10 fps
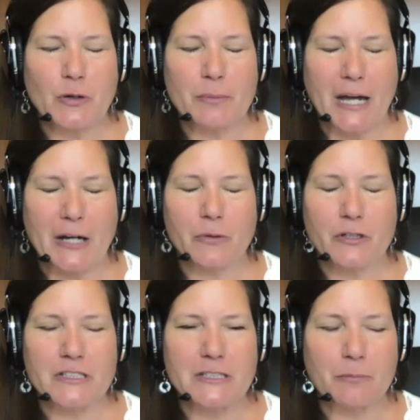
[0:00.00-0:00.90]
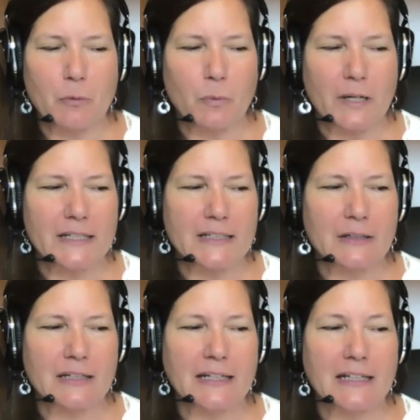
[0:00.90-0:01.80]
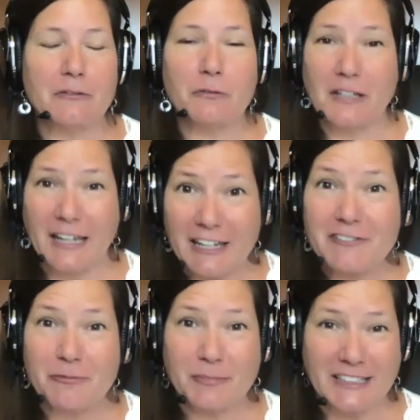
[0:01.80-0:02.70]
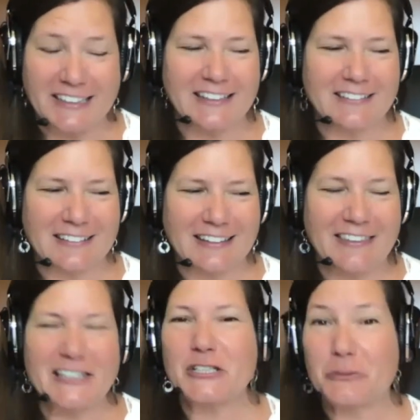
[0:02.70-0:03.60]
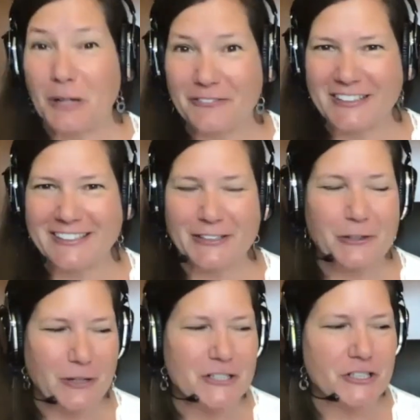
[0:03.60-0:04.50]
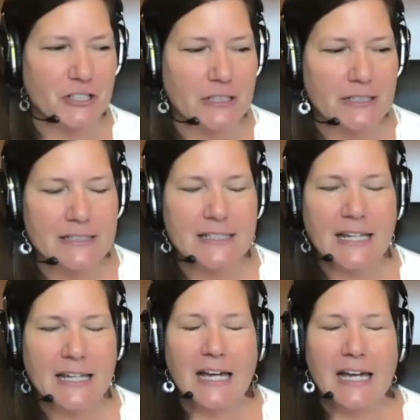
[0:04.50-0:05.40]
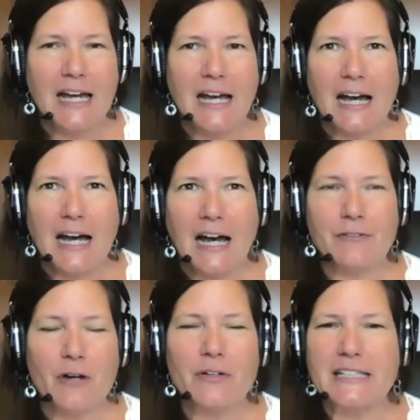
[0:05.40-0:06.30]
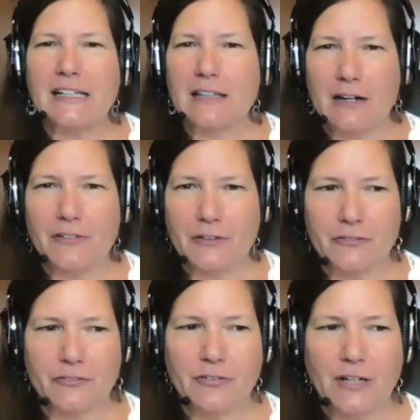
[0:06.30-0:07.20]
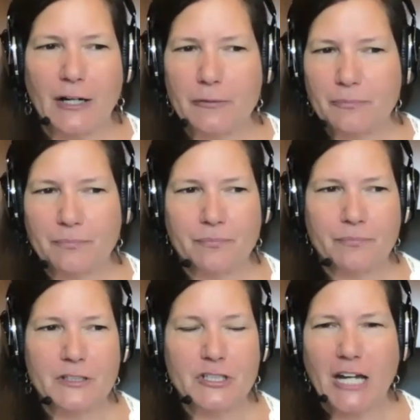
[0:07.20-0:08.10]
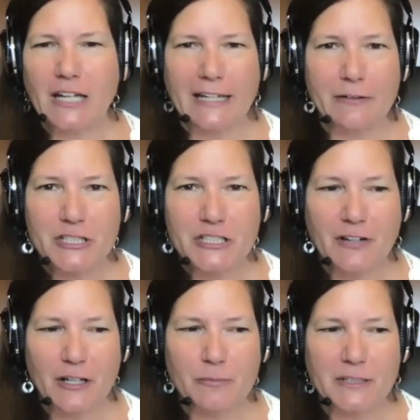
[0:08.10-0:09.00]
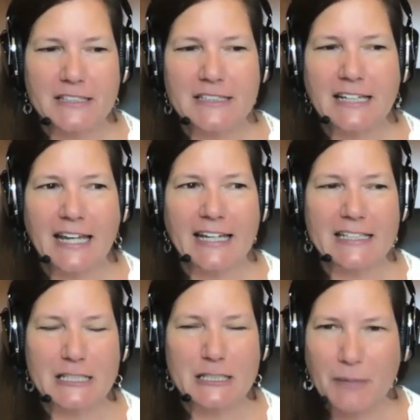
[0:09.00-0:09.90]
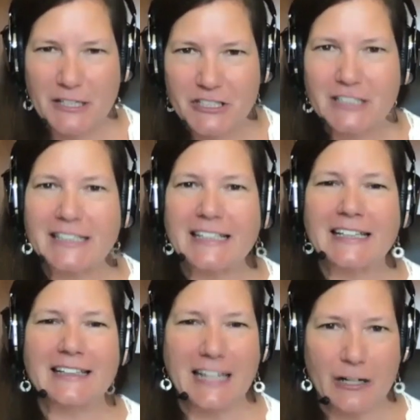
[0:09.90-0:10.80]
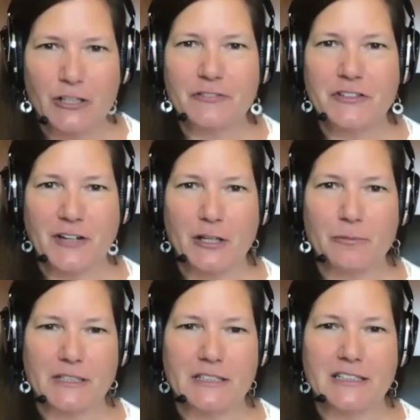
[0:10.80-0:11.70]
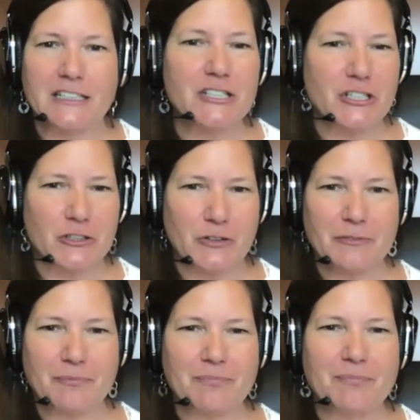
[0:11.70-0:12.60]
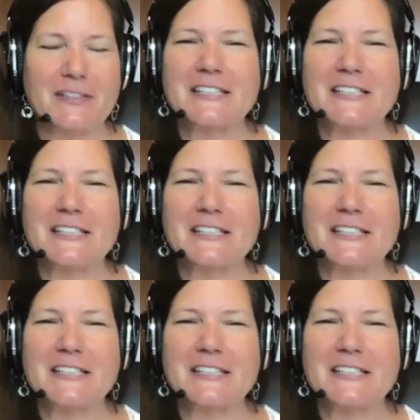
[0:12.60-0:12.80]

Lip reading: backwards, but what it gave me, and this is relevant to your question, is I've always had a love of child language development, especially narrative development in children. It's